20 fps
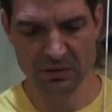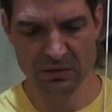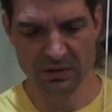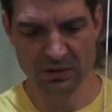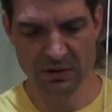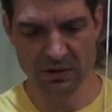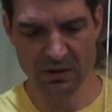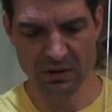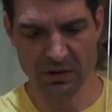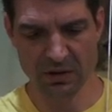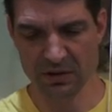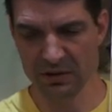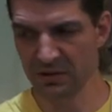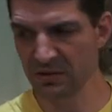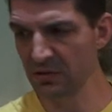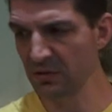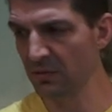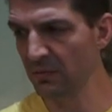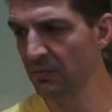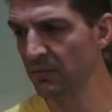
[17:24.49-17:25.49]
There are
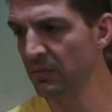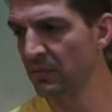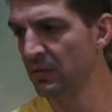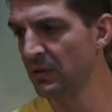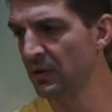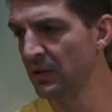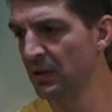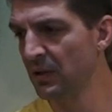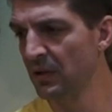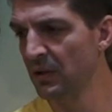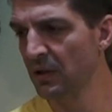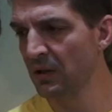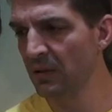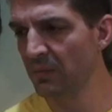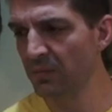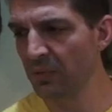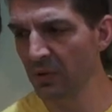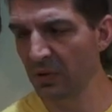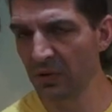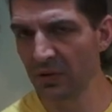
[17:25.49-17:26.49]
some
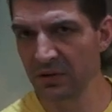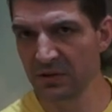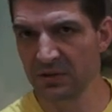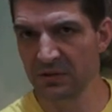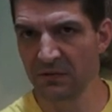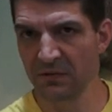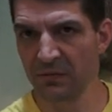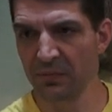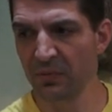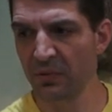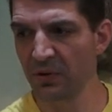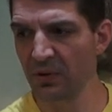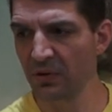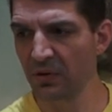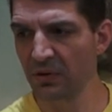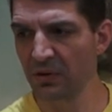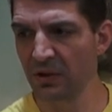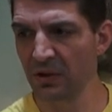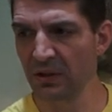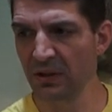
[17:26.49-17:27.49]
components for putting
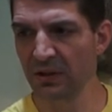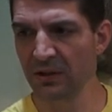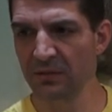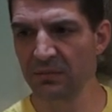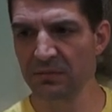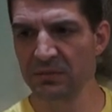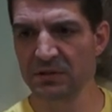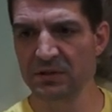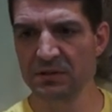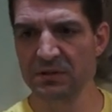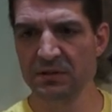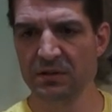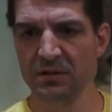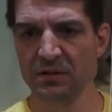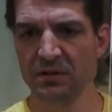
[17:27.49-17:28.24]
on the limbs.